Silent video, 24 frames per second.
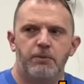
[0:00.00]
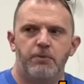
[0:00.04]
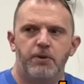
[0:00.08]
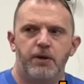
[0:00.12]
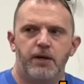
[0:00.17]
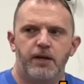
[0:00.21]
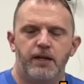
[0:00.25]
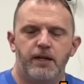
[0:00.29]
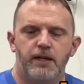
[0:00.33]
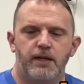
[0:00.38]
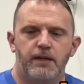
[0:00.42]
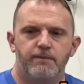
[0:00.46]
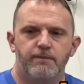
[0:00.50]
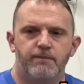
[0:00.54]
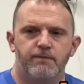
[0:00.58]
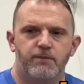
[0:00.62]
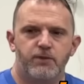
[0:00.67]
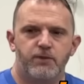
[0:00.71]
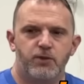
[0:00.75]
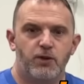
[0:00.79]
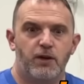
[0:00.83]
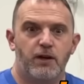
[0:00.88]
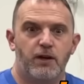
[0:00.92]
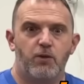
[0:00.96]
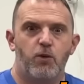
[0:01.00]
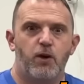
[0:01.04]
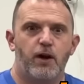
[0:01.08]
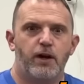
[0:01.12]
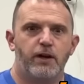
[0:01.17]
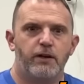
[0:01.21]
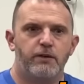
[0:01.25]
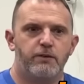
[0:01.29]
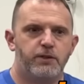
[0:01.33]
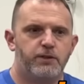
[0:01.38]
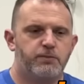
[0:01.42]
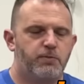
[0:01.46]
But so you're like, why
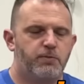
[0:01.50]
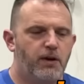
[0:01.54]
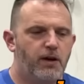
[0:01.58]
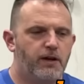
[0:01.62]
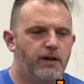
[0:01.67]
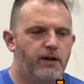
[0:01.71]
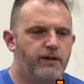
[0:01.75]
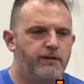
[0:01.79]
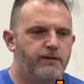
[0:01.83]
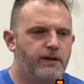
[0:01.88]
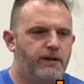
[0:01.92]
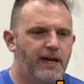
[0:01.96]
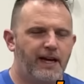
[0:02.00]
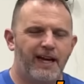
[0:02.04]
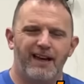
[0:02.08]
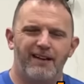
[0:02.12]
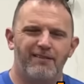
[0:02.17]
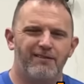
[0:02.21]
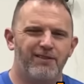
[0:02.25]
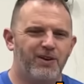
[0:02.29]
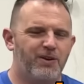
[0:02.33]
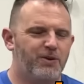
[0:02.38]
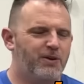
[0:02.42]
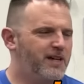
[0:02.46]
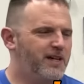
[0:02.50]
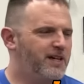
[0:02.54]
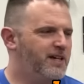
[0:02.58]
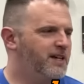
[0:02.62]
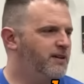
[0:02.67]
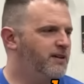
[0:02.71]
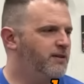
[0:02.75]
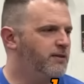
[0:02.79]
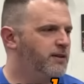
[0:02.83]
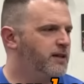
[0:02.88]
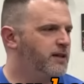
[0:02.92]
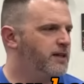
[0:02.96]
are you responding? I have no
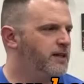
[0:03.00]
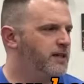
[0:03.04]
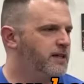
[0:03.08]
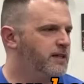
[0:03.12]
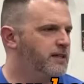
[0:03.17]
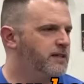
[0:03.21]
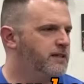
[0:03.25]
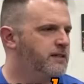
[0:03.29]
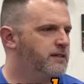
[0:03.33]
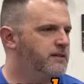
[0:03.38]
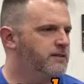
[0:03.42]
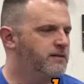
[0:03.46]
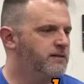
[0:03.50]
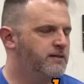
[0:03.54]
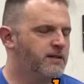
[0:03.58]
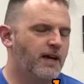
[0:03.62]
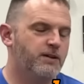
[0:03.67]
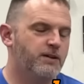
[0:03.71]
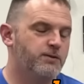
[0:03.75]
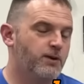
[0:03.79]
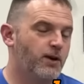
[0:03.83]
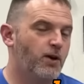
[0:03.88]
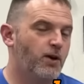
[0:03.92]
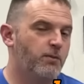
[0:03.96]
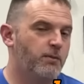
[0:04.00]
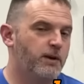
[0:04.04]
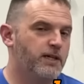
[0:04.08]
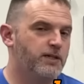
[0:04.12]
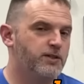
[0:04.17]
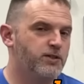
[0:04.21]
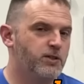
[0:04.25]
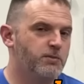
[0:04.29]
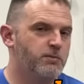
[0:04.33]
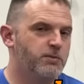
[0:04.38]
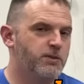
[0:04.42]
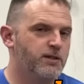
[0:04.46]
idea, really. Sometimes we all
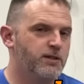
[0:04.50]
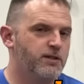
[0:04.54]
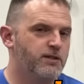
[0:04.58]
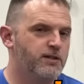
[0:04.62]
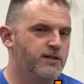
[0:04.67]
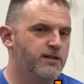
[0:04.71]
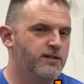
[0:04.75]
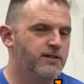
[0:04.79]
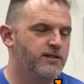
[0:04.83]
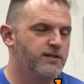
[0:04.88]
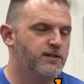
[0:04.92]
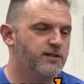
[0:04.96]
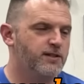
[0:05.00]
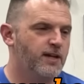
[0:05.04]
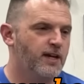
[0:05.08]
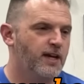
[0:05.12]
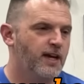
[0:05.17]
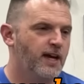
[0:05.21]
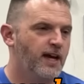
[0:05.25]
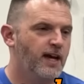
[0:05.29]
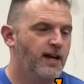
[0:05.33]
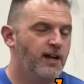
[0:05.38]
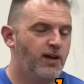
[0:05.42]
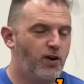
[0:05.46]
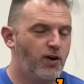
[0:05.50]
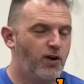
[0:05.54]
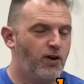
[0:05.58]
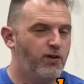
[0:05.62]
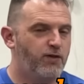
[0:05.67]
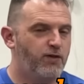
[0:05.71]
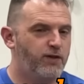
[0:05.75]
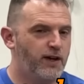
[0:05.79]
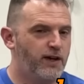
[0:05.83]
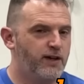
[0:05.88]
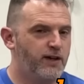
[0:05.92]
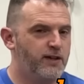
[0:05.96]
make stupid decisions. In all
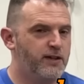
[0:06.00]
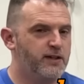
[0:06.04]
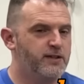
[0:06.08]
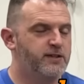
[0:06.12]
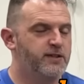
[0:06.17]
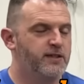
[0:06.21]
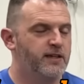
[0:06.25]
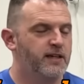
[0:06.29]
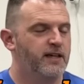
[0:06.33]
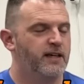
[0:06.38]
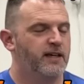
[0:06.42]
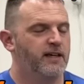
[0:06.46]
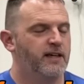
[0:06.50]
fairness,